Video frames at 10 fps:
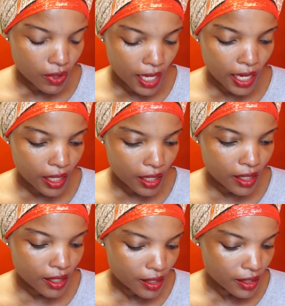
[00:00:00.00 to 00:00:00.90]

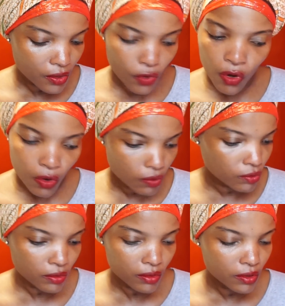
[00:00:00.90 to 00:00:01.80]
Like,
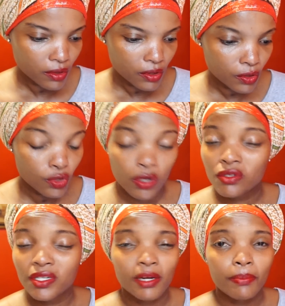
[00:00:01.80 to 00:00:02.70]
no, you don't
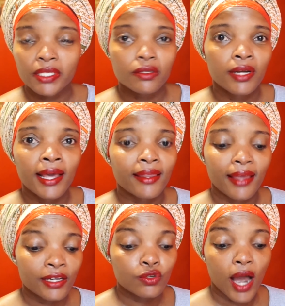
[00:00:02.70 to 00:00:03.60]
treat a person like
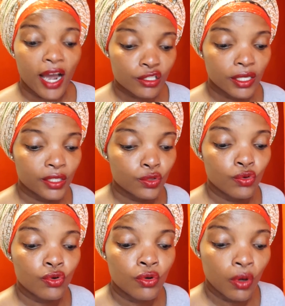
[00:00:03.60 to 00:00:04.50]
that. You actually do
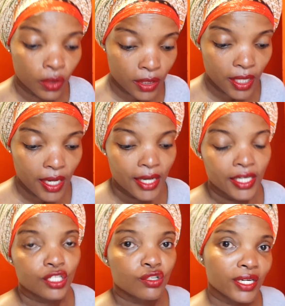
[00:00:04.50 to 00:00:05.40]
not
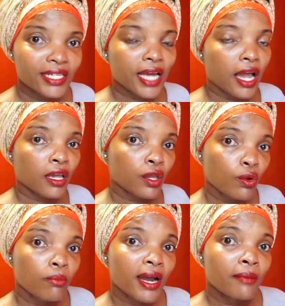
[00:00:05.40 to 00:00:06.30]
treat a
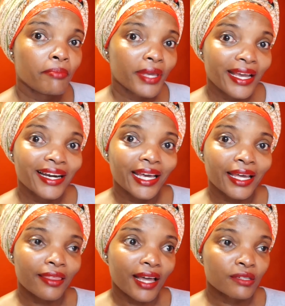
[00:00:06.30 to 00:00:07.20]
human being
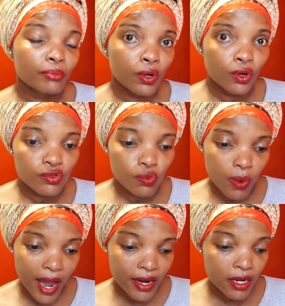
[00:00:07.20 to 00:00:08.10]
like that because
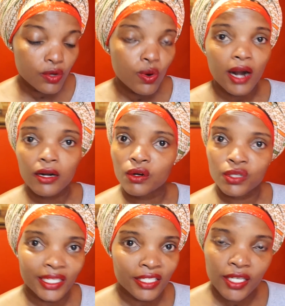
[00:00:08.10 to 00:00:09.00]
one, you are
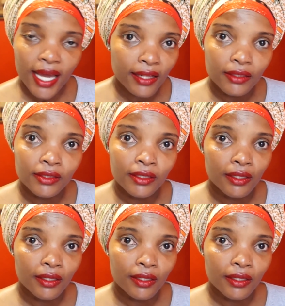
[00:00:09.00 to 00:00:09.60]
not a child.